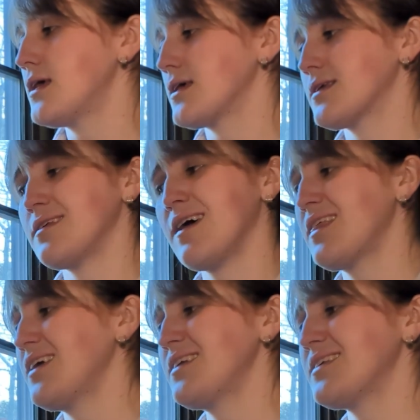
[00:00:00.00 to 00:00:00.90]
'Cause
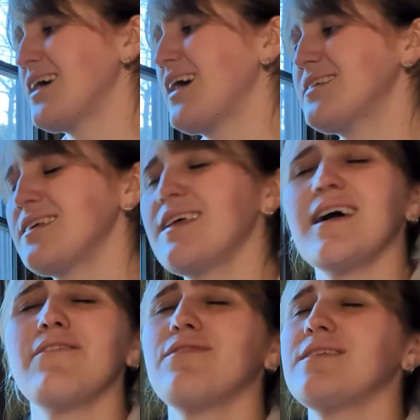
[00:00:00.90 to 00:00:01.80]
nothing's as
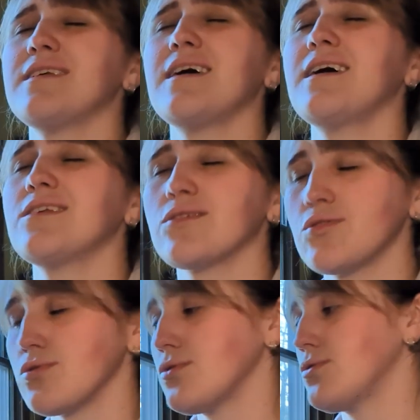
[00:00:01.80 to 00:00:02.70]
lifeless as control.